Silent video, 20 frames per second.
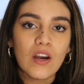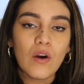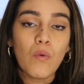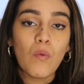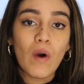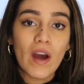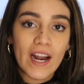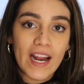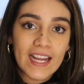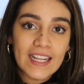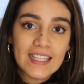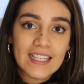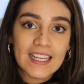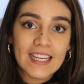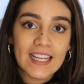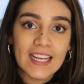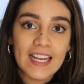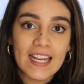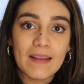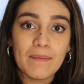What I
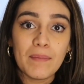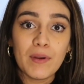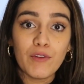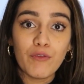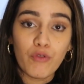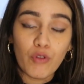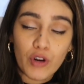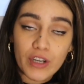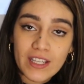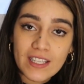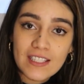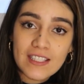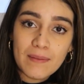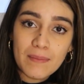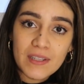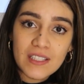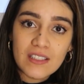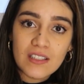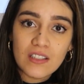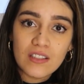did before the
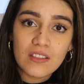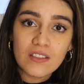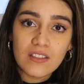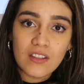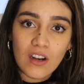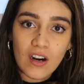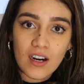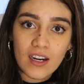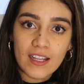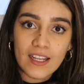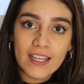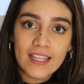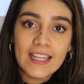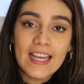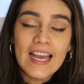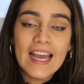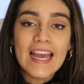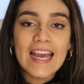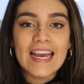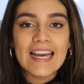semester started
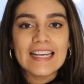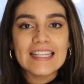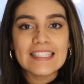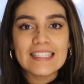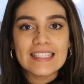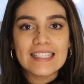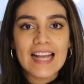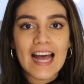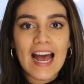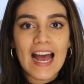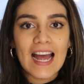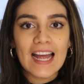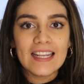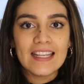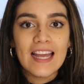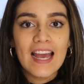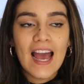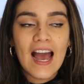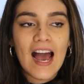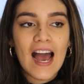is that
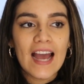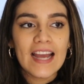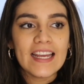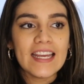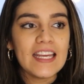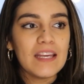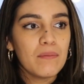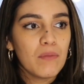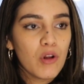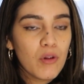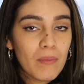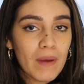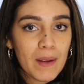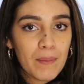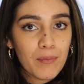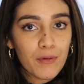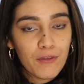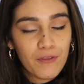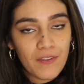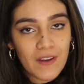I emailed my
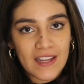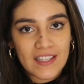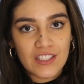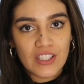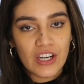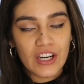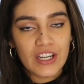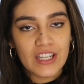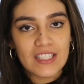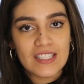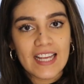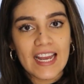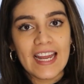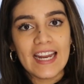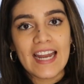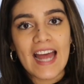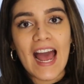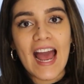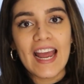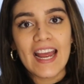professors
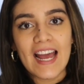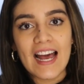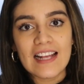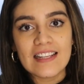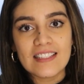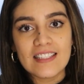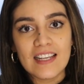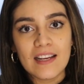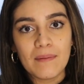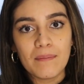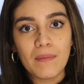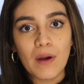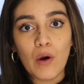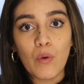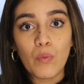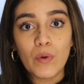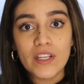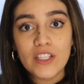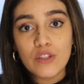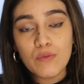and I asked them
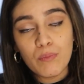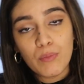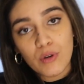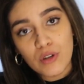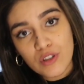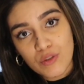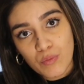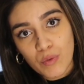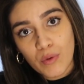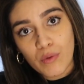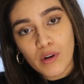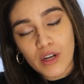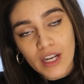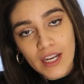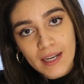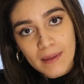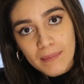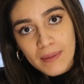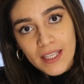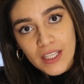which books we were
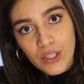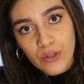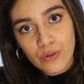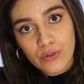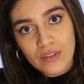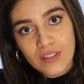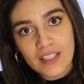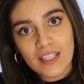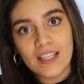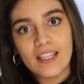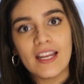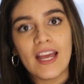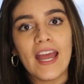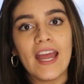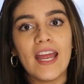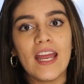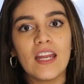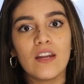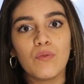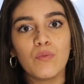going to be using
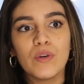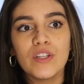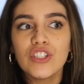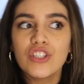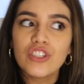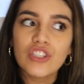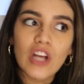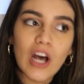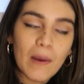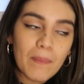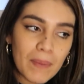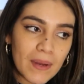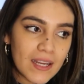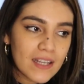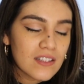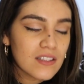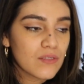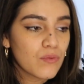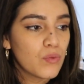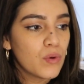and which
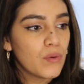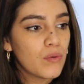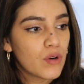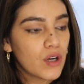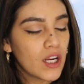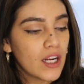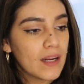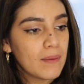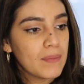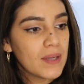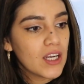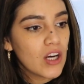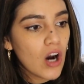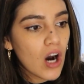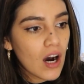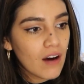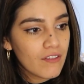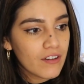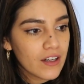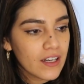topics we were going to be
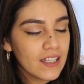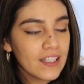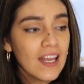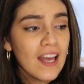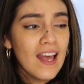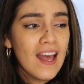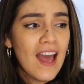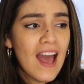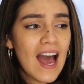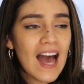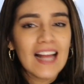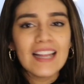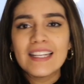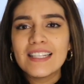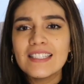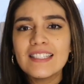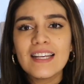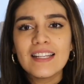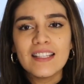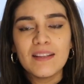covering, at
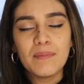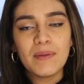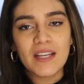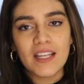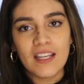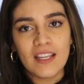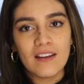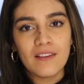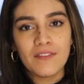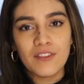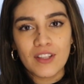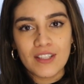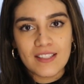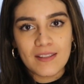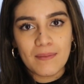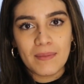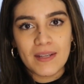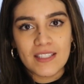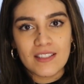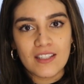least at the beginning of the
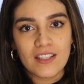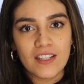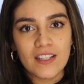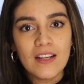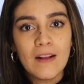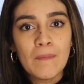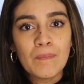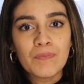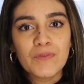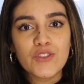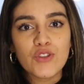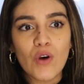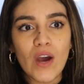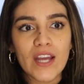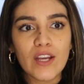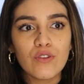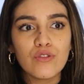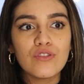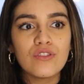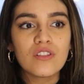semester, so I
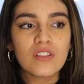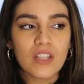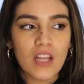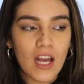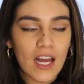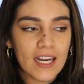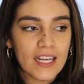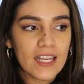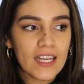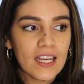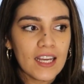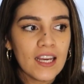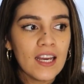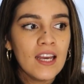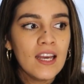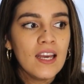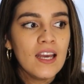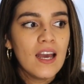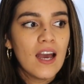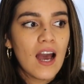could study
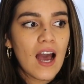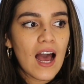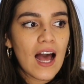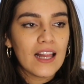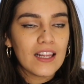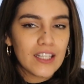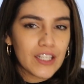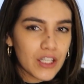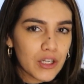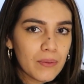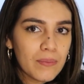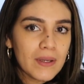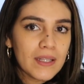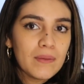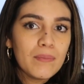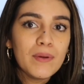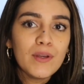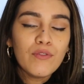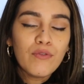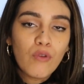a little
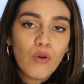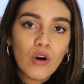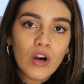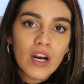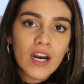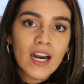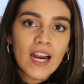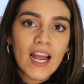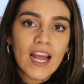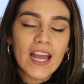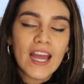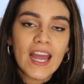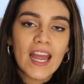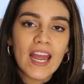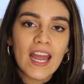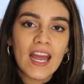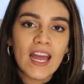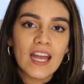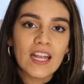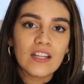bit before,
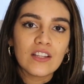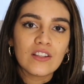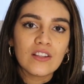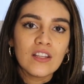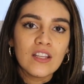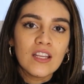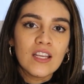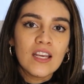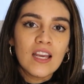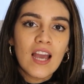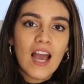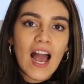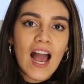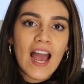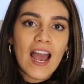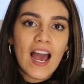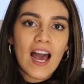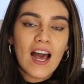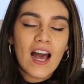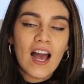and
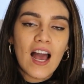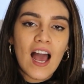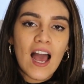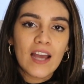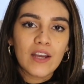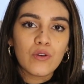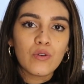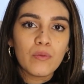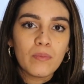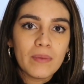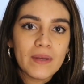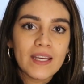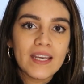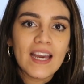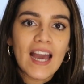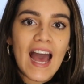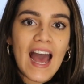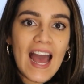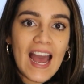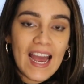I could
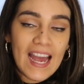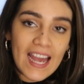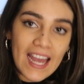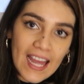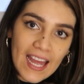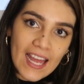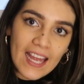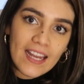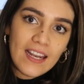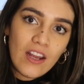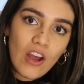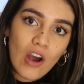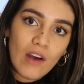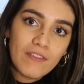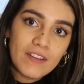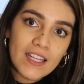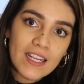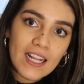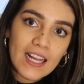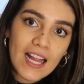be ahead
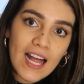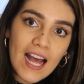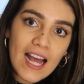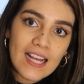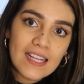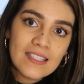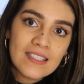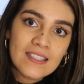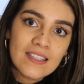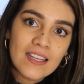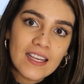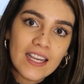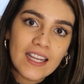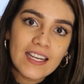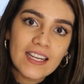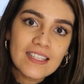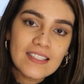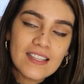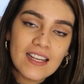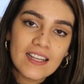of the class
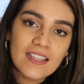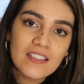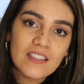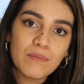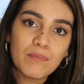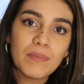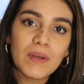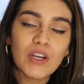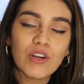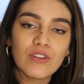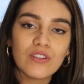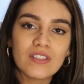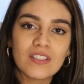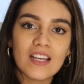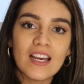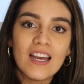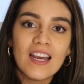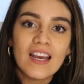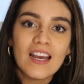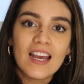in a sense, because
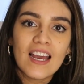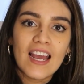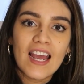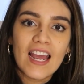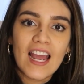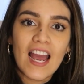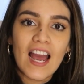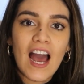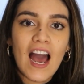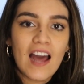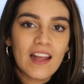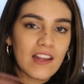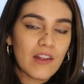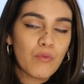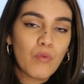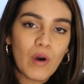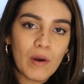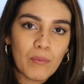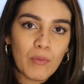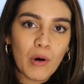at
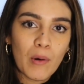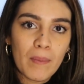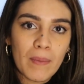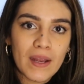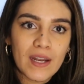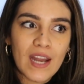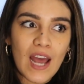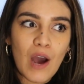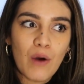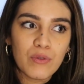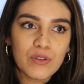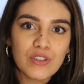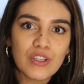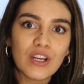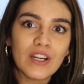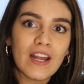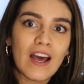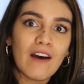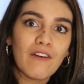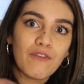one moment I was
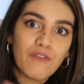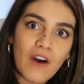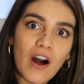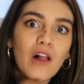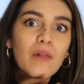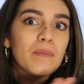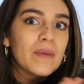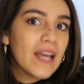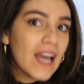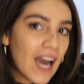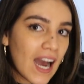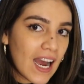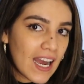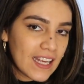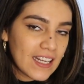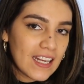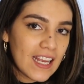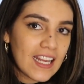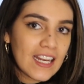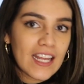gonna fall
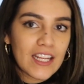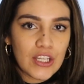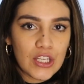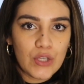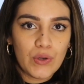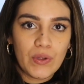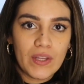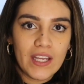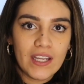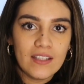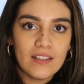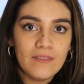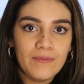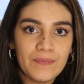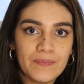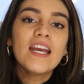behind, and I knew that.